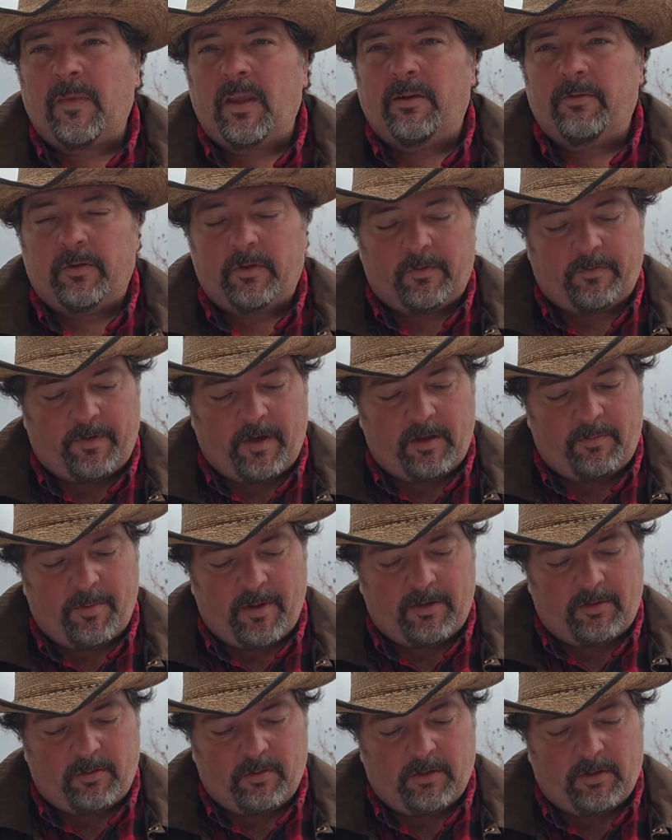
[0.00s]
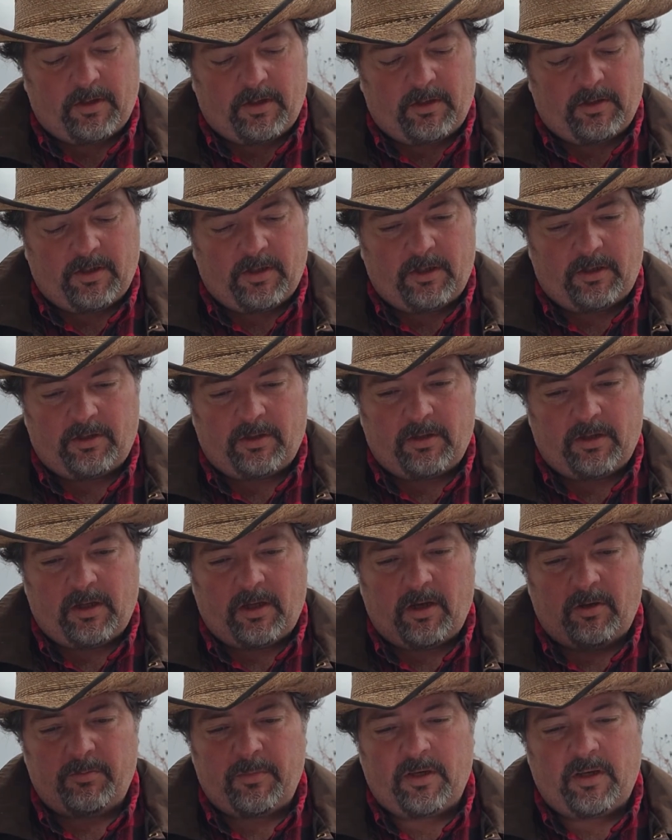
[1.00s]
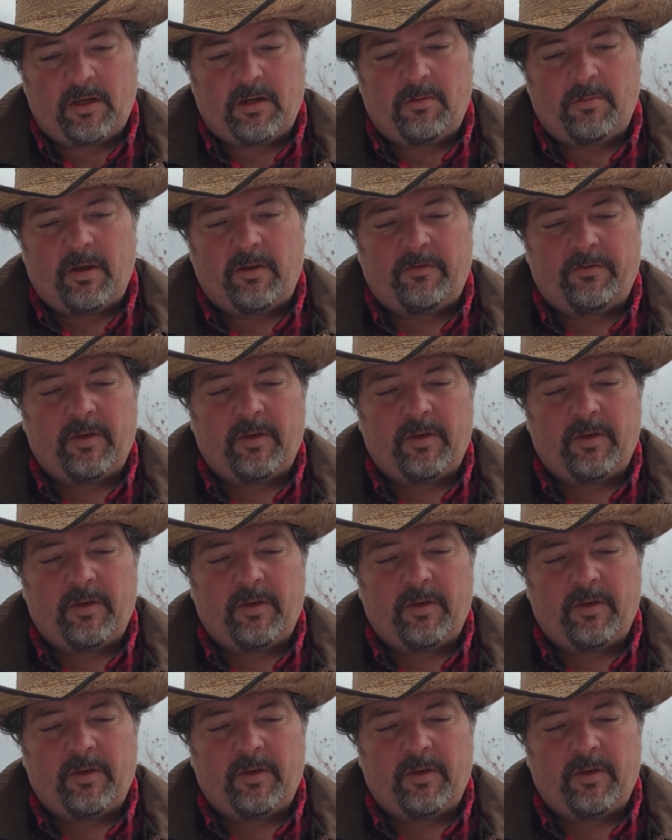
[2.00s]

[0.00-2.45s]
It was a faith-based organization that helped me get on my